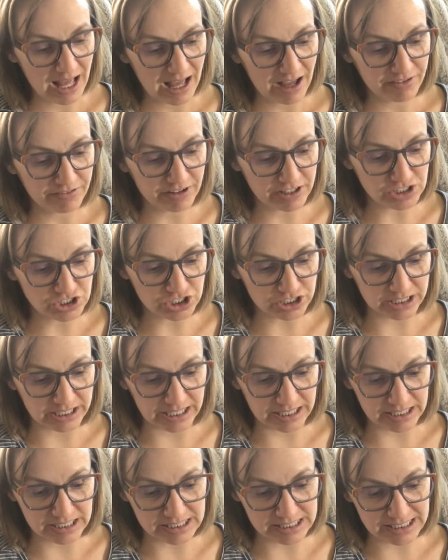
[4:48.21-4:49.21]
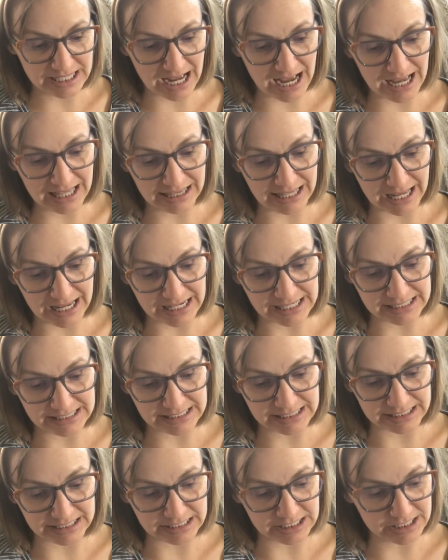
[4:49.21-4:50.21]
Eventually, the sky
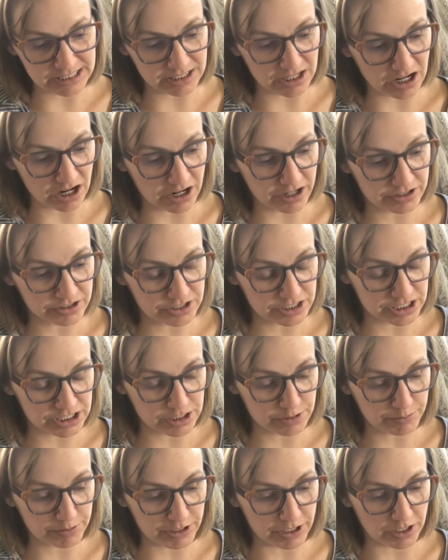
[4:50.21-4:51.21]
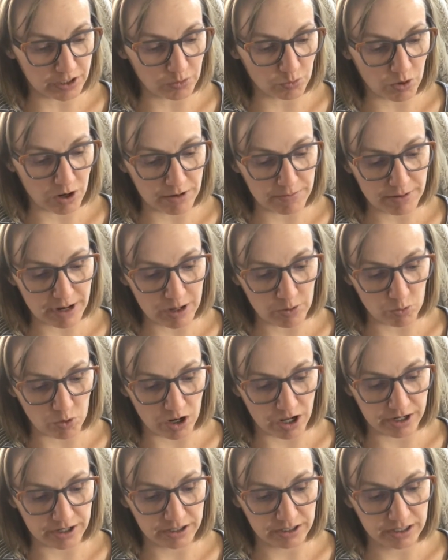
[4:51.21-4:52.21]
lightened and the stars disappeared one by
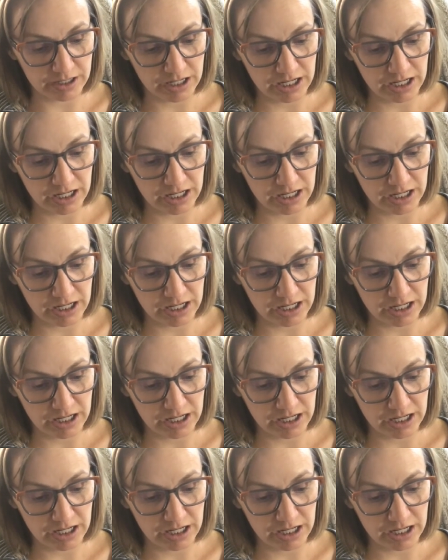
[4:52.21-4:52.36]
one.